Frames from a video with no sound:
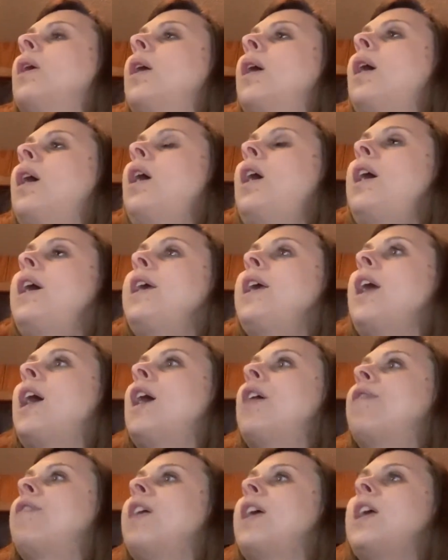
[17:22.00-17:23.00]
I
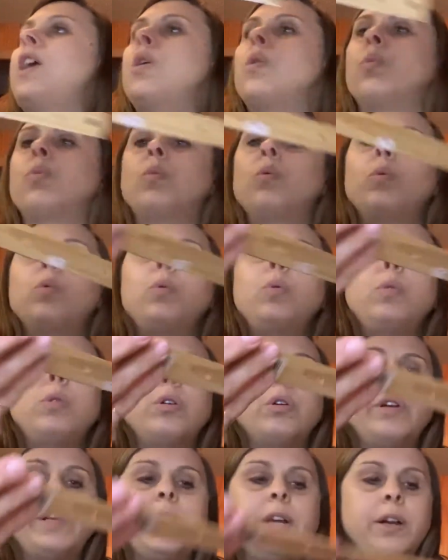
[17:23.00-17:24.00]
have a
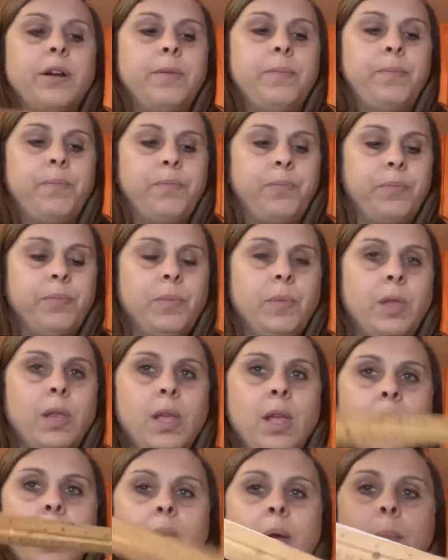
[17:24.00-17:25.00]
ruler here.
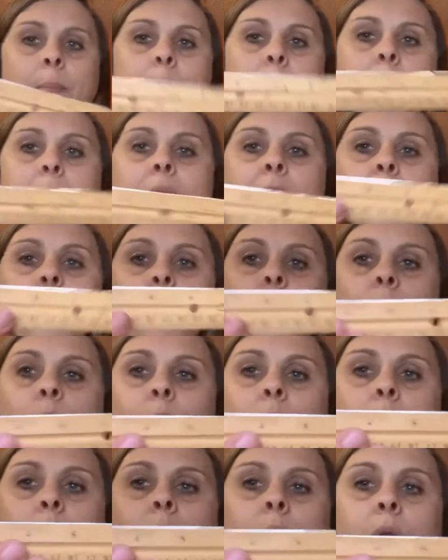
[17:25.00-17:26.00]
My
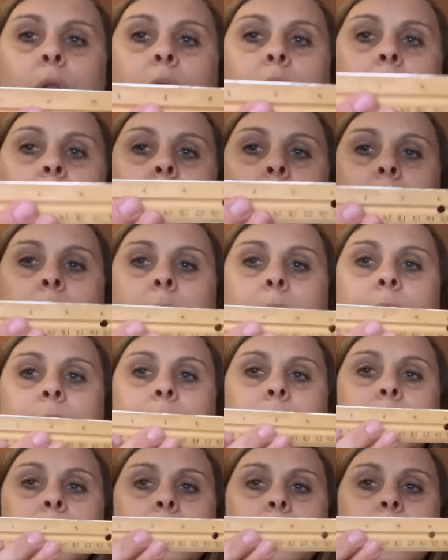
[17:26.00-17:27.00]
ruler
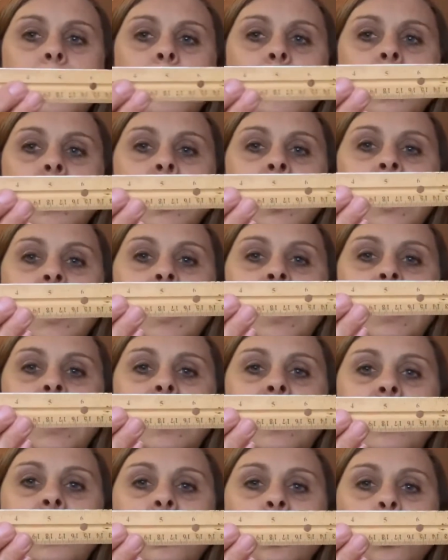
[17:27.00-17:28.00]

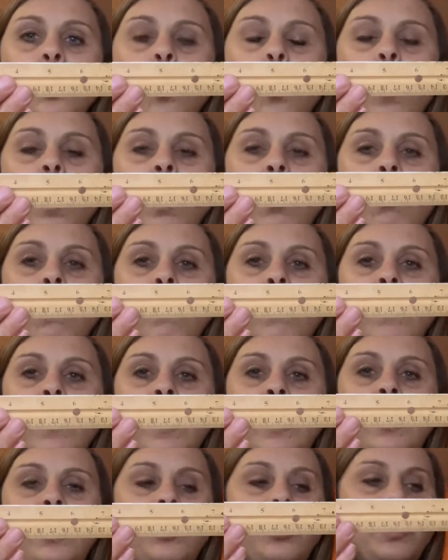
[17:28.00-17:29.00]
is 12
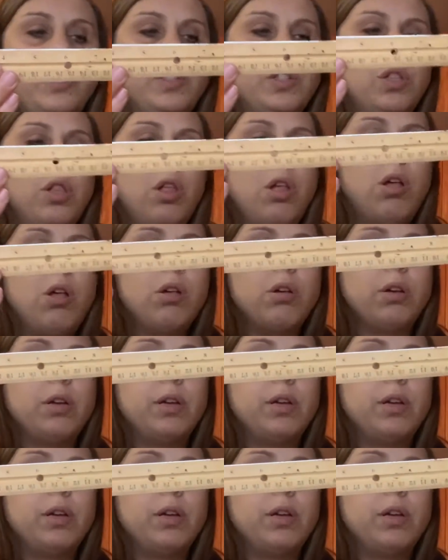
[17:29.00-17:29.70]
inches long.